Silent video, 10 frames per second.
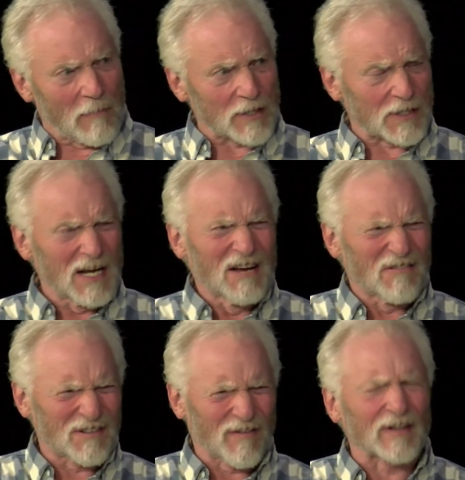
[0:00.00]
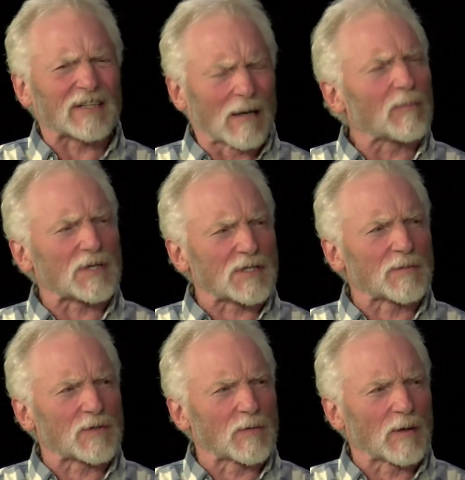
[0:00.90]
person, yeah. which felt
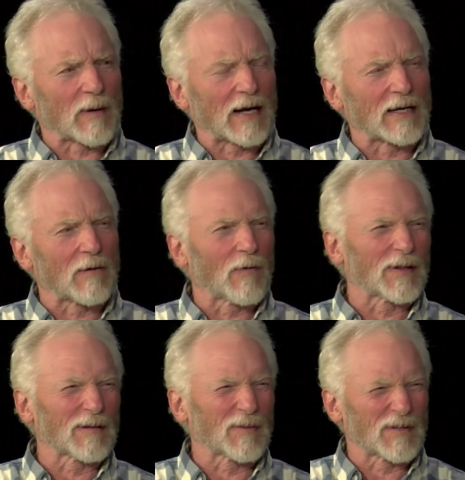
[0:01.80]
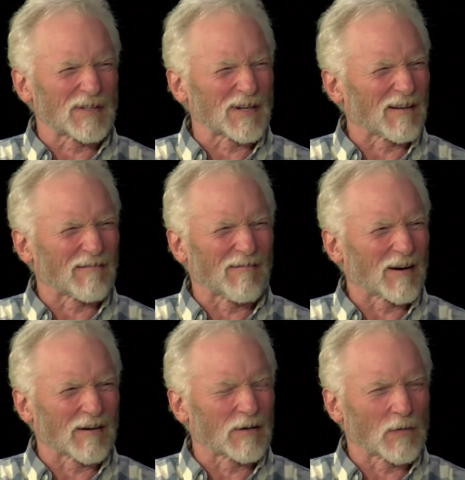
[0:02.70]
cumbersome to me, but I didn't want them to start
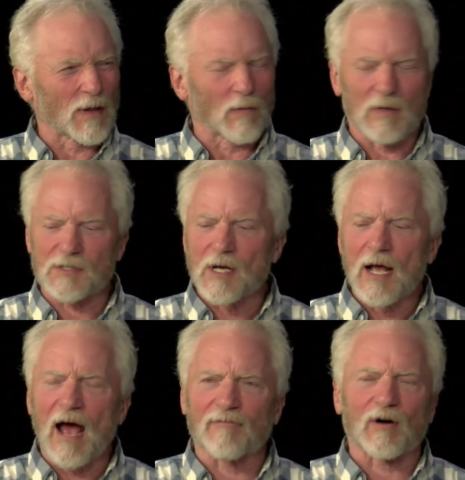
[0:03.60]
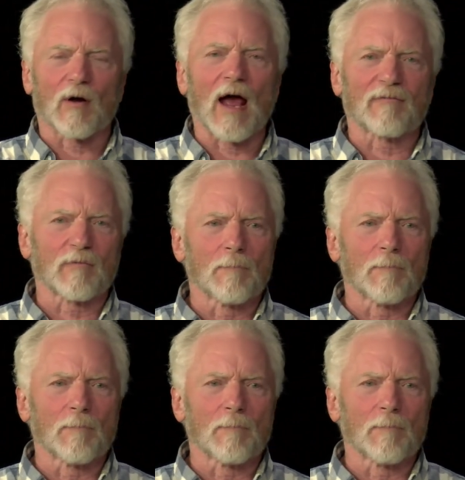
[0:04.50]
wondering who yeah. it was. After well, whenever